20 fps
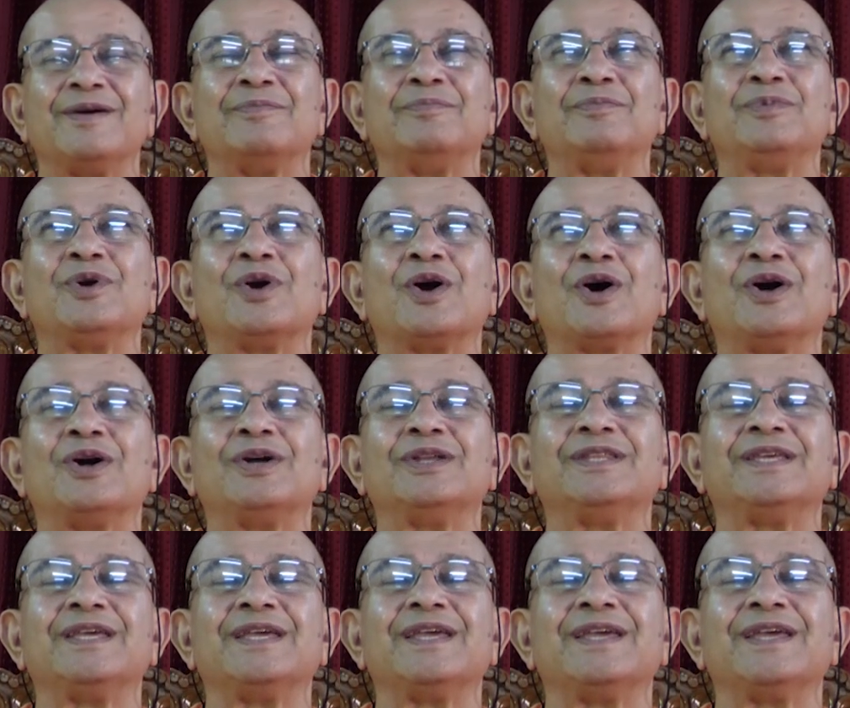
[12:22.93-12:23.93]
beyond
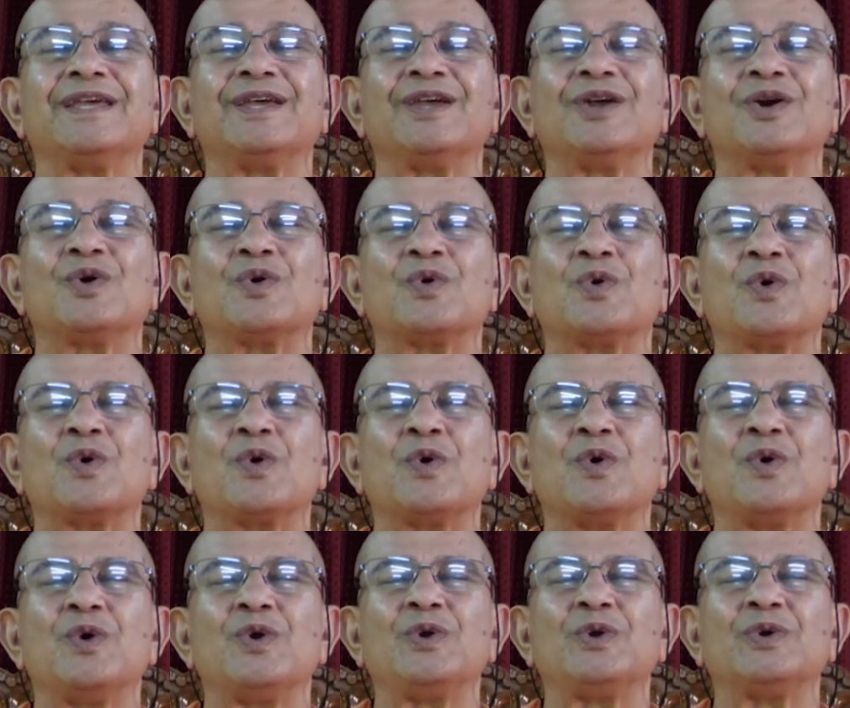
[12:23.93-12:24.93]
the
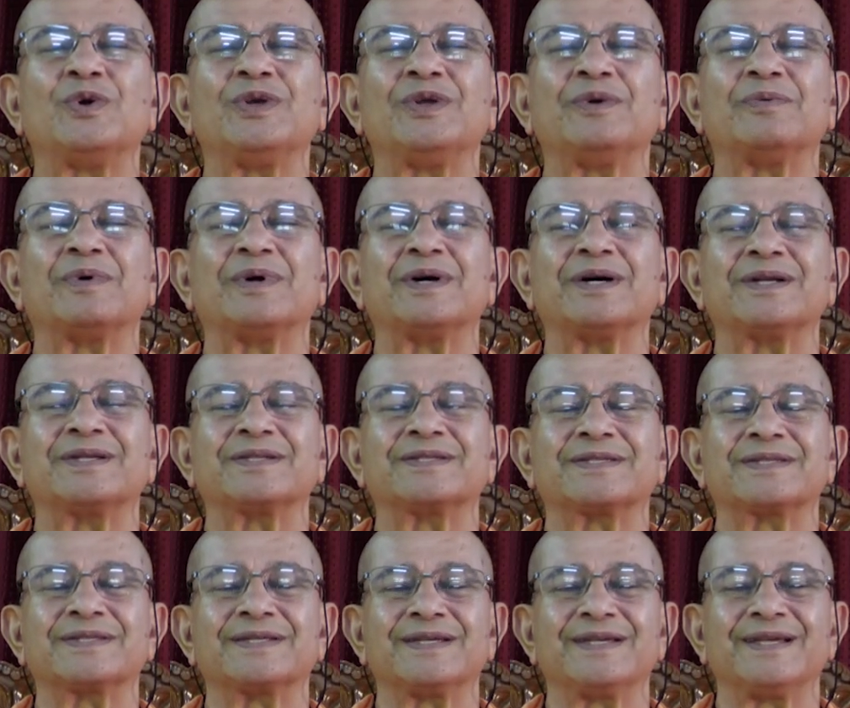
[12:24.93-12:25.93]
whole
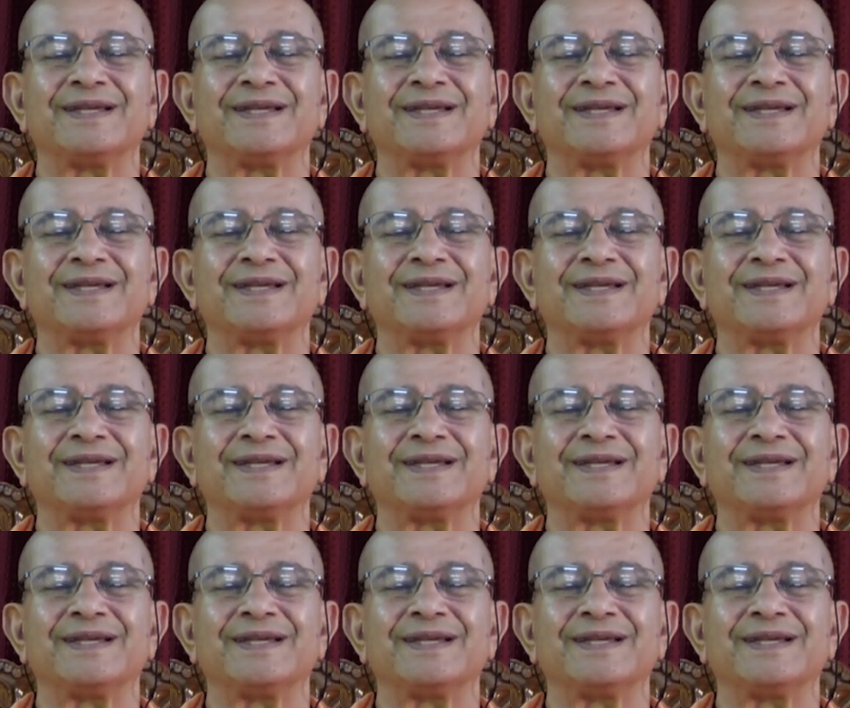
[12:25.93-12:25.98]
universe.